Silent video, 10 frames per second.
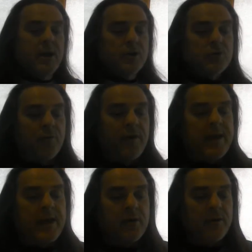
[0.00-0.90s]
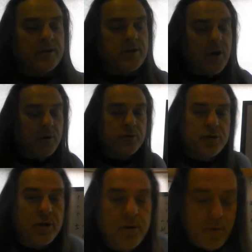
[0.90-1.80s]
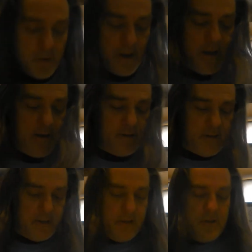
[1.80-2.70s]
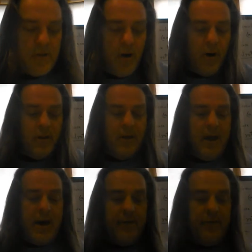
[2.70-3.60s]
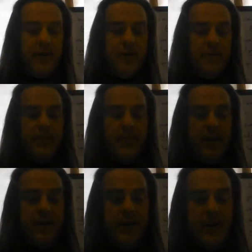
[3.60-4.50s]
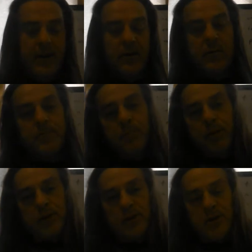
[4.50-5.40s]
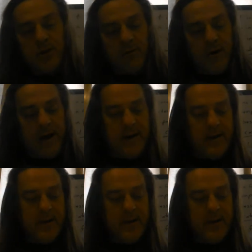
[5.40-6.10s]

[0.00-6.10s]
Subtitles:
So if I increase the O2, since it's on the left, it'll push it to the right.